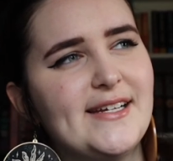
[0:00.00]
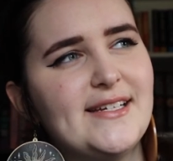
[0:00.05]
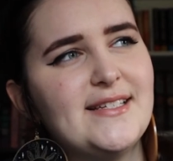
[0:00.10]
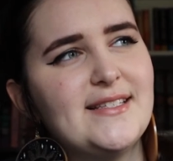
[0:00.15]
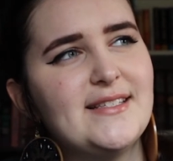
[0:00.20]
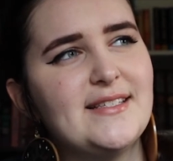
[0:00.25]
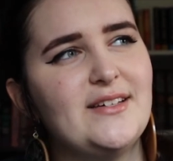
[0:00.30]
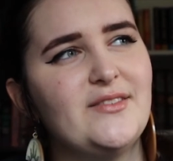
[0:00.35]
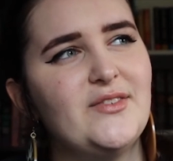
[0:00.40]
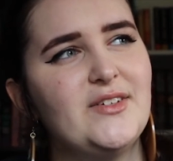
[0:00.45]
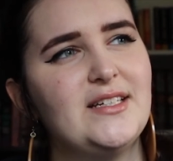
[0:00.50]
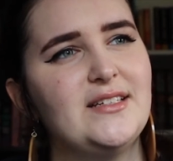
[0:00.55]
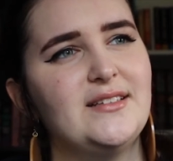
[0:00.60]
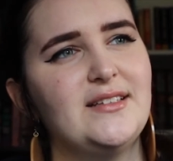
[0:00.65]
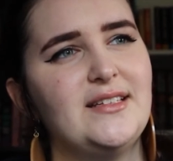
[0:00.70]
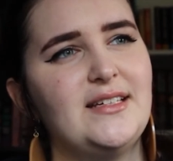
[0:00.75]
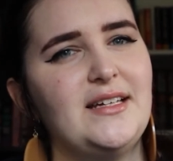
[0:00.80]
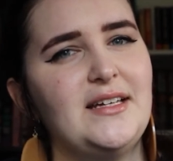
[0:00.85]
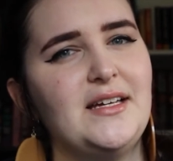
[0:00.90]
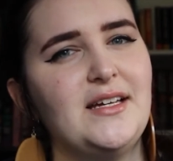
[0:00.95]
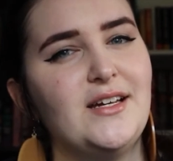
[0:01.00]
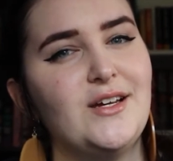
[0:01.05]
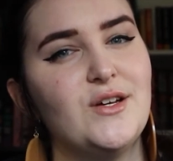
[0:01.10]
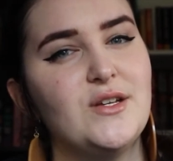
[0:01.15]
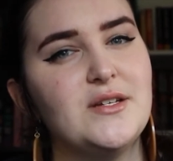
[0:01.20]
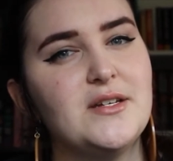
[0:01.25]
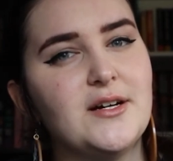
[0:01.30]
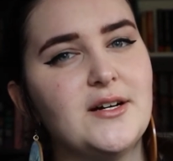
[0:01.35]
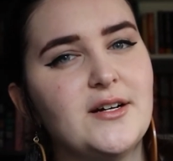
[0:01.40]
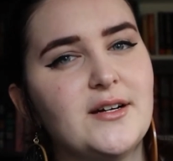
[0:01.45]
it is definitely
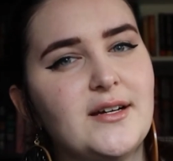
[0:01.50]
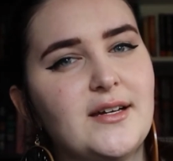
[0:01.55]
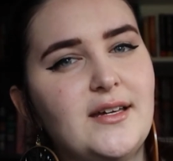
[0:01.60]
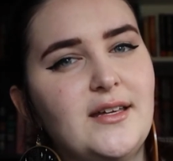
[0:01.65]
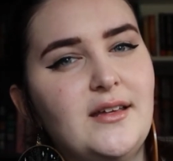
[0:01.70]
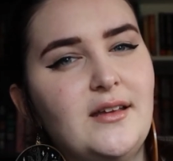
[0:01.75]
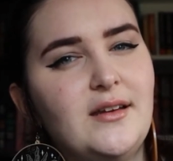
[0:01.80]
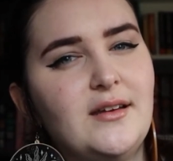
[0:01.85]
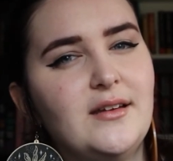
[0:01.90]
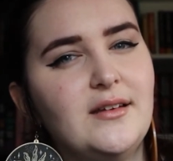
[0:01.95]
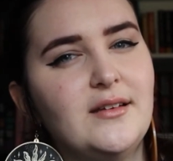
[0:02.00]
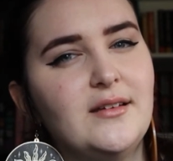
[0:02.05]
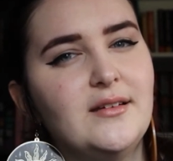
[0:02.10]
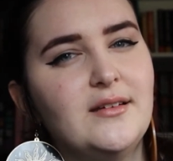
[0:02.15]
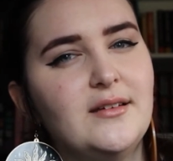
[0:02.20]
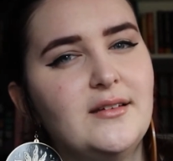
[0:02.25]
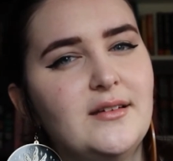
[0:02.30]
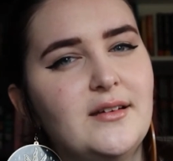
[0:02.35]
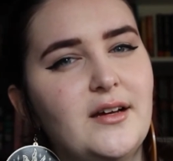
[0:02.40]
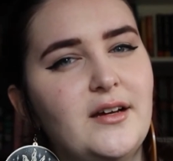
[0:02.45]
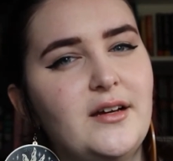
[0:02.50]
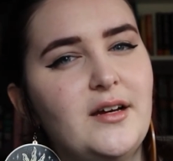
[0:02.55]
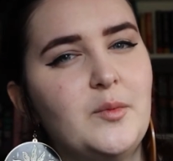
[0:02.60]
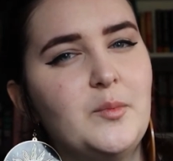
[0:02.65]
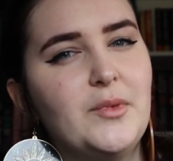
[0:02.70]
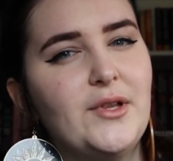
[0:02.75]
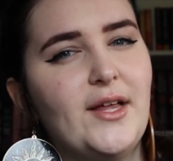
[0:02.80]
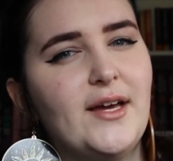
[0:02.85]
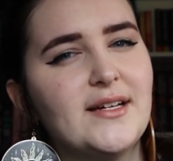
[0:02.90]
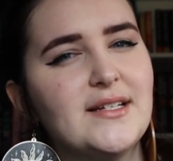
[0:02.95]
dark and
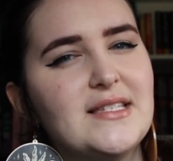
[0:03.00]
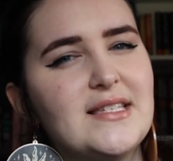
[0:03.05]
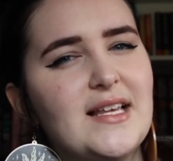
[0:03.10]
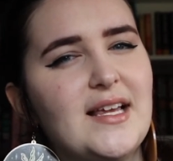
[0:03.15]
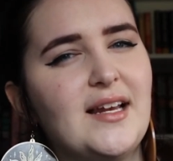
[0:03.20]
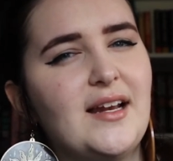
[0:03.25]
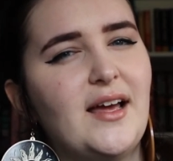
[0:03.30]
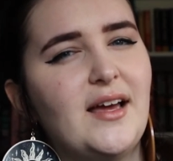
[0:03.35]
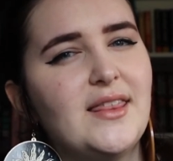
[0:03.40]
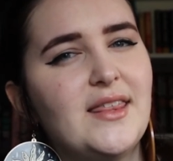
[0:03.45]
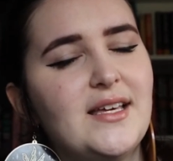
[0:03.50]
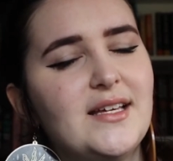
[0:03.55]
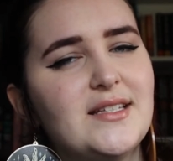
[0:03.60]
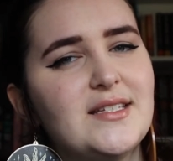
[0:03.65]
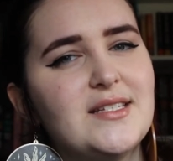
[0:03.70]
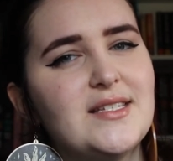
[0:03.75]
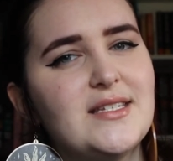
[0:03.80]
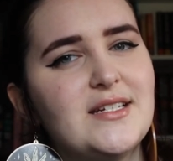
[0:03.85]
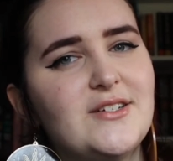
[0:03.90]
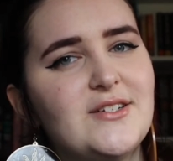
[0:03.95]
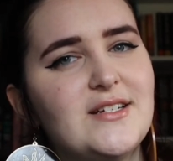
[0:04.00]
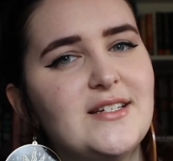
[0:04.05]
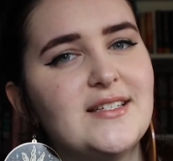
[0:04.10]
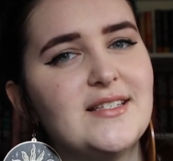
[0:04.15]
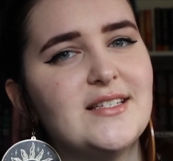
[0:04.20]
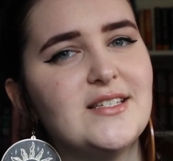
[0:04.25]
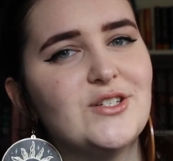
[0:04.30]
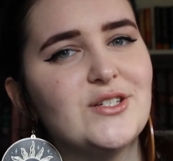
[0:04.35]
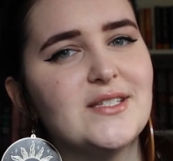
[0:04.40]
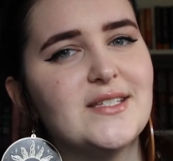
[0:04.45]
complex, and I think the
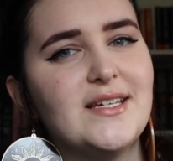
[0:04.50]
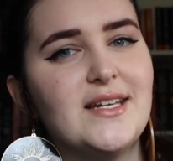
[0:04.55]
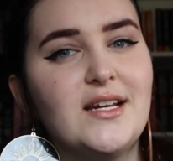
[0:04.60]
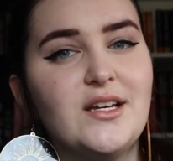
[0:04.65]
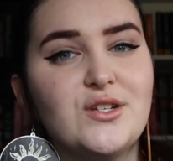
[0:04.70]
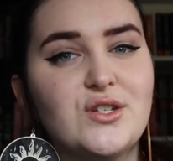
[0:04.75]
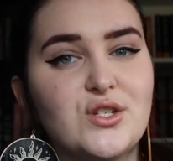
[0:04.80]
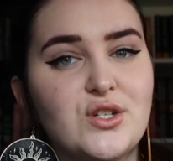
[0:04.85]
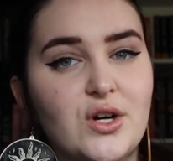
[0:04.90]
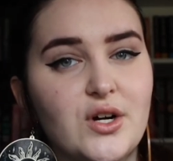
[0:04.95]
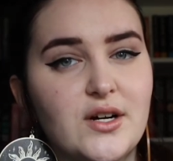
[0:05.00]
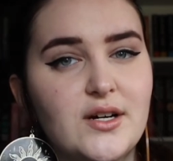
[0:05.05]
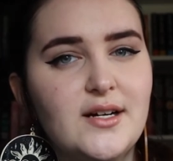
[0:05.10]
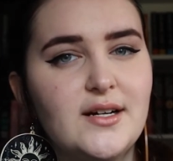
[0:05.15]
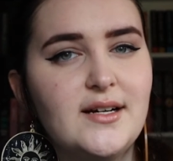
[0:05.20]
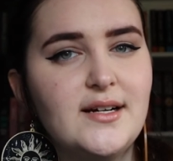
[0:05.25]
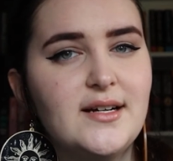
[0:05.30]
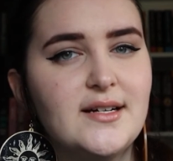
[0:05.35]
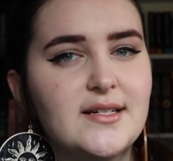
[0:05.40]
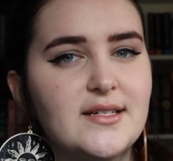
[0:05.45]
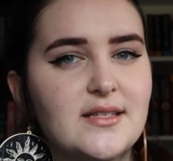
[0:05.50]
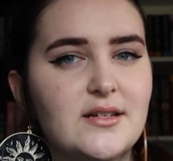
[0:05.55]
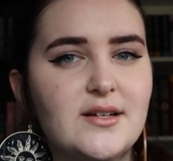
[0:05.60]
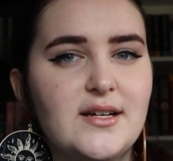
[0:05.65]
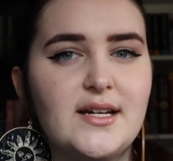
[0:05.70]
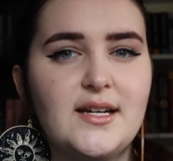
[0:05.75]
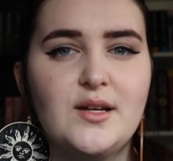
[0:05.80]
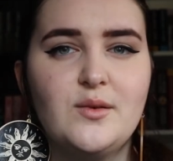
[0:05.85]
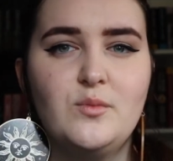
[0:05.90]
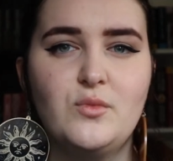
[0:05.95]
series is just getting darker as they're
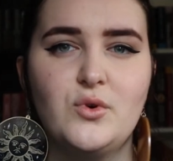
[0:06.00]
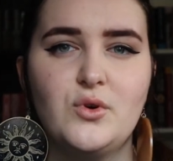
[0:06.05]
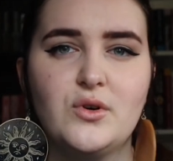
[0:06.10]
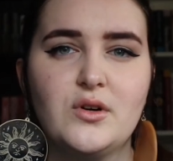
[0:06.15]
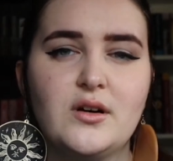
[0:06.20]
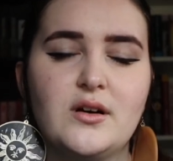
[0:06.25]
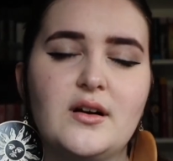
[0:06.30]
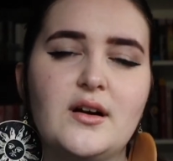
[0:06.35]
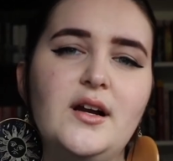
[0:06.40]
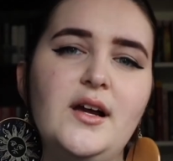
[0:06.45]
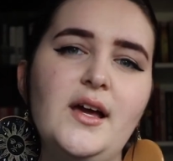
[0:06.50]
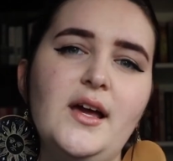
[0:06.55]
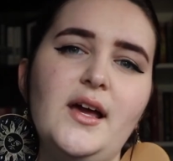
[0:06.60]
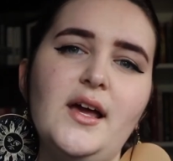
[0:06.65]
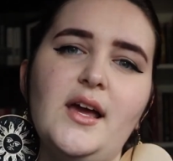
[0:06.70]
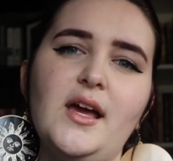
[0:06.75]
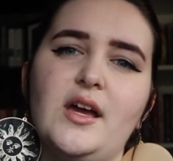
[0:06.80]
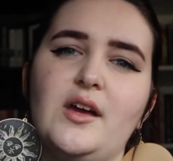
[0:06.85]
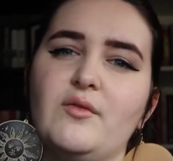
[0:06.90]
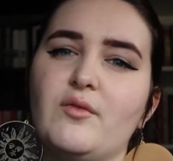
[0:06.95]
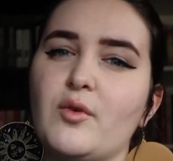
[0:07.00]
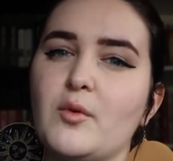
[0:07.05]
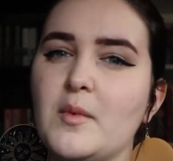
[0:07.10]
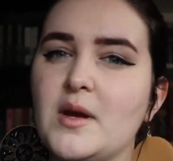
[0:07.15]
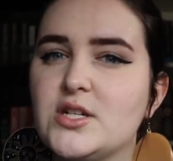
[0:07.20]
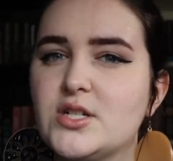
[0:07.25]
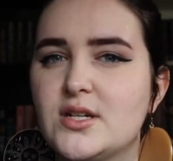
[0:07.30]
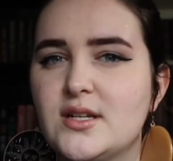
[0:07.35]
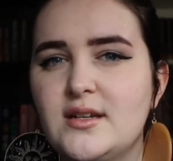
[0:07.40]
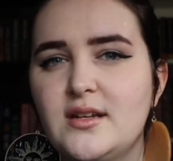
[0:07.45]
getting more
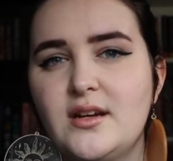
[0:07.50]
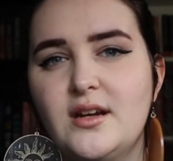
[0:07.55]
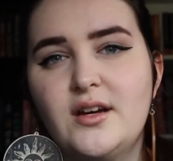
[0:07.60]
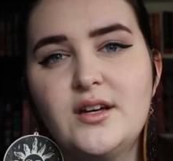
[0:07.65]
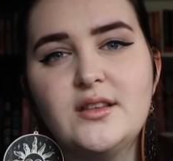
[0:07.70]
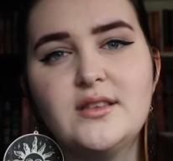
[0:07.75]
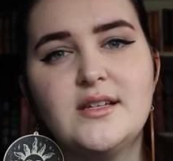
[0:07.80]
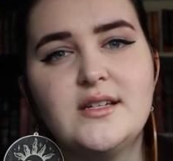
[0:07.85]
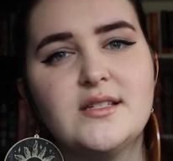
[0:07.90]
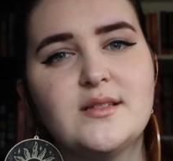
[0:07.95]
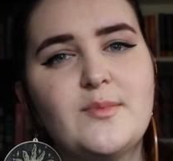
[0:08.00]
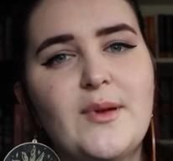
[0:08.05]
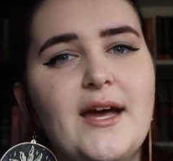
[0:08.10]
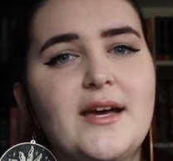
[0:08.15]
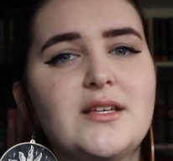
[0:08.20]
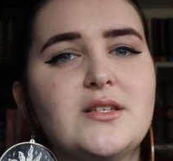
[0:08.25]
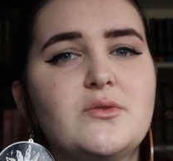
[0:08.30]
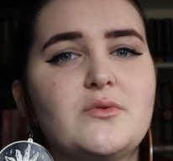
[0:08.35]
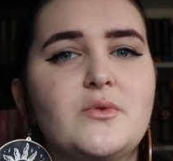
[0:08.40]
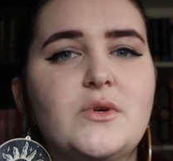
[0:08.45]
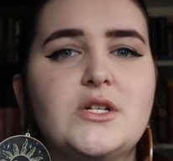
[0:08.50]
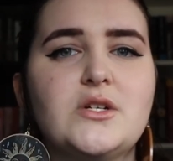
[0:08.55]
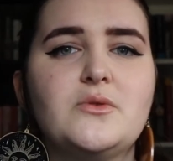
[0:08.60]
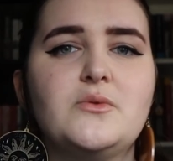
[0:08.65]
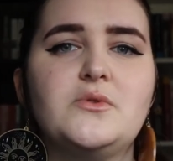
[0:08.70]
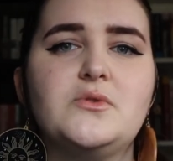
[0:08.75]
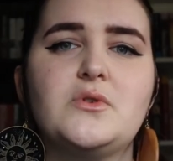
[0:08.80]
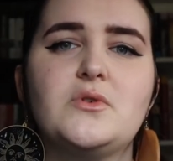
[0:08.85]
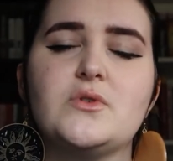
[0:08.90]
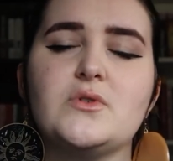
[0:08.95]
information on these past
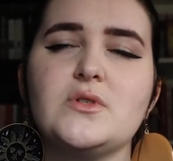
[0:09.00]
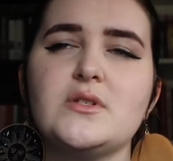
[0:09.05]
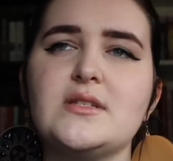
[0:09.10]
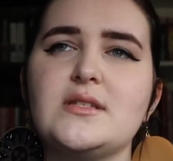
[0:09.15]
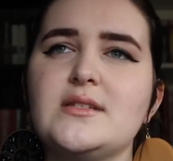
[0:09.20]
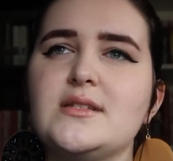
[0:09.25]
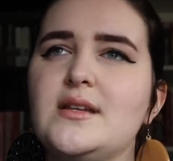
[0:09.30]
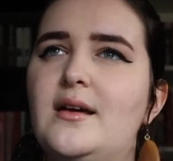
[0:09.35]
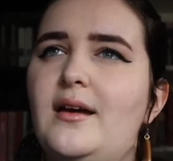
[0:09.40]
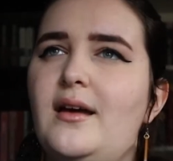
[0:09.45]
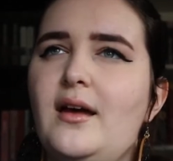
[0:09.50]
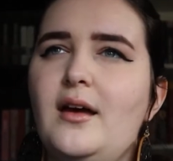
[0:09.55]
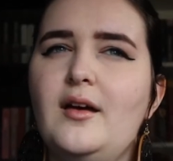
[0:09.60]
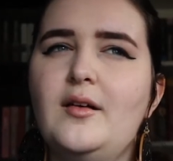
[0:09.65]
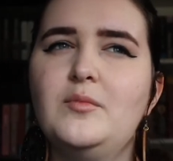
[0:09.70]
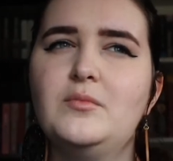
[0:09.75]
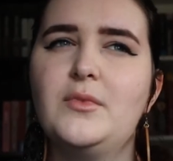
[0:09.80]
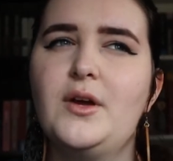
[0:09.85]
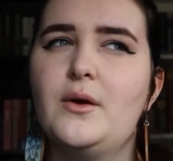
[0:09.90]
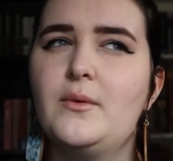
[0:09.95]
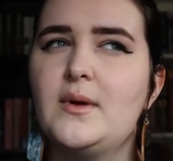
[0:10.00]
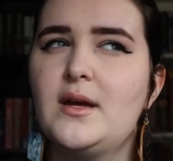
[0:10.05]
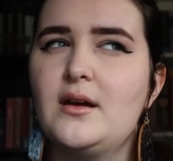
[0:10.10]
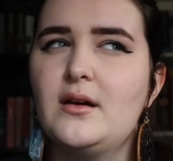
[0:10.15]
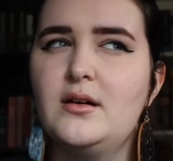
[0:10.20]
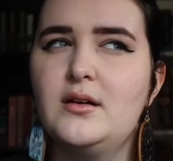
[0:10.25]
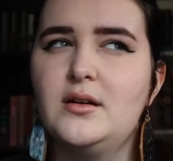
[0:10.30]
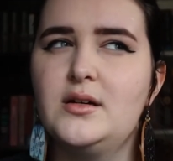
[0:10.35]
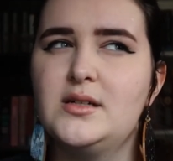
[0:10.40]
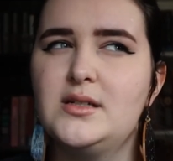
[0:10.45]
rituals going
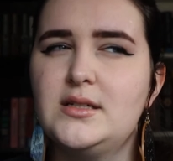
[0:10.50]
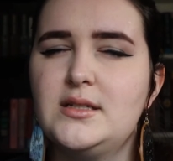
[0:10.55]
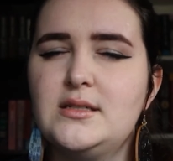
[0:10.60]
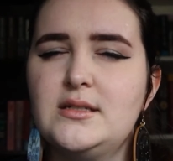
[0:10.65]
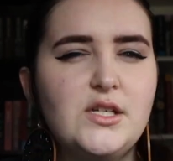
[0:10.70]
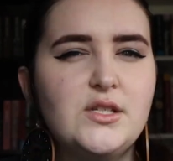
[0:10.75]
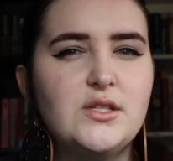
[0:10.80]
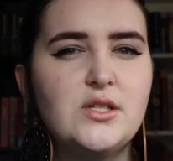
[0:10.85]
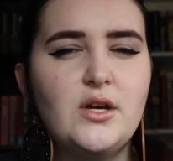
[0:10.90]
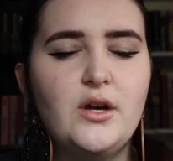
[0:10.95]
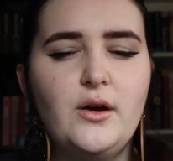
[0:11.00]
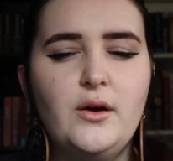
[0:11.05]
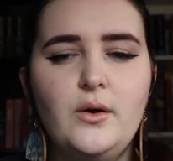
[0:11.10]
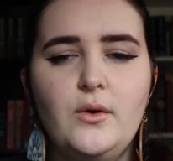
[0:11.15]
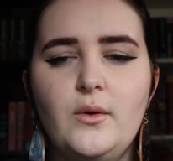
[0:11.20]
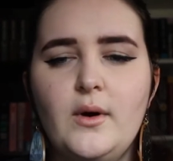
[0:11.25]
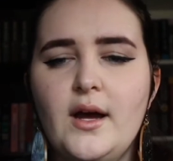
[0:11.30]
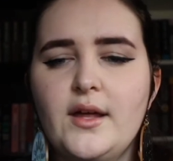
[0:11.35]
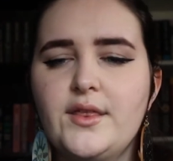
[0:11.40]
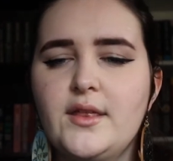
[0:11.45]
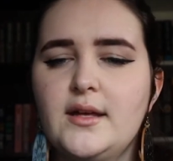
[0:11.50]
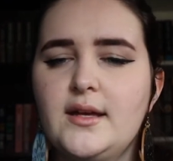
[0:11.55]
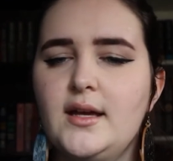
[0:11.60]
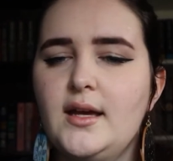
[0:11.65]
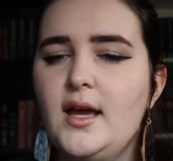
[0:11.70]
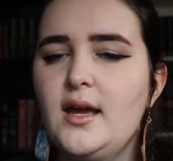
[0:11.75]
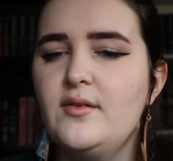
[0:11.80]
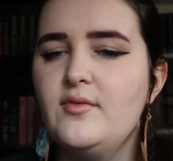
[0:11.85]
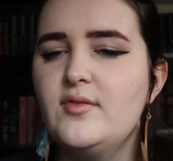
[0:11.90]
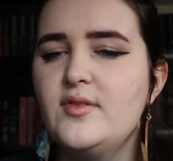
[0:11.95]
on. So I think
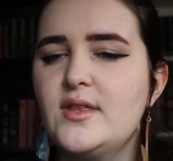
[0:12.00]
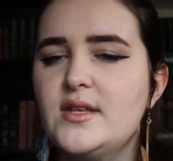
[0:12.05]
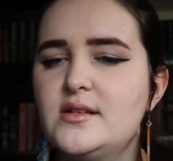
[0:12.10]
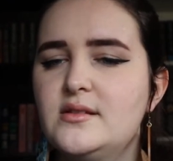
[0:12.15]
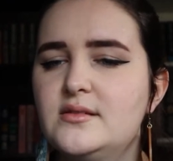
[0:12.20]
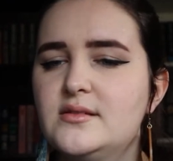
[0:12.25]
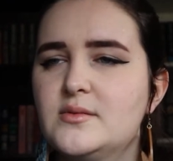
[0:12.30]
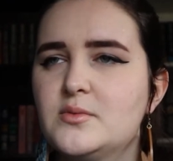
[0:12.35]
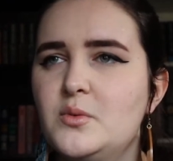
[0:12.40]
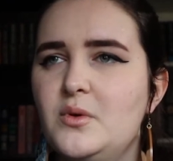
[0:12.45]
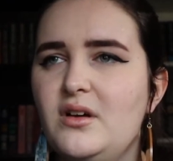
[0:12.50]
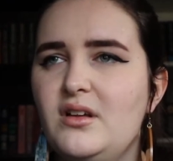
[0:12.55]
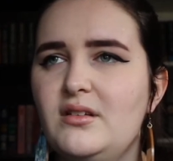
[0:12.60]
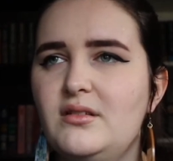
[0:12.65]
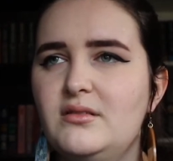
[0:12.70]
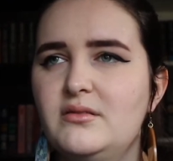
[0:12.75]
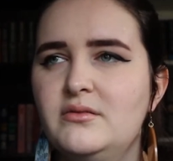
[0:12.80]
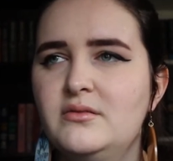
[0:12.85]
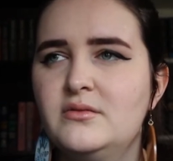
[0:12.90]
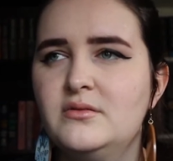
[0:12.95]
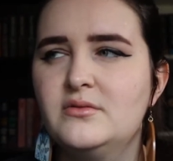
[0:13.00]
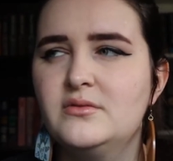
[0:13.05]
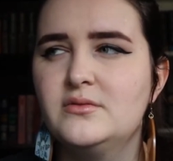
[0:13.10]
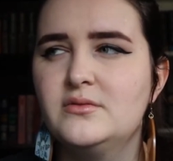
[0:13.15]
I gave this one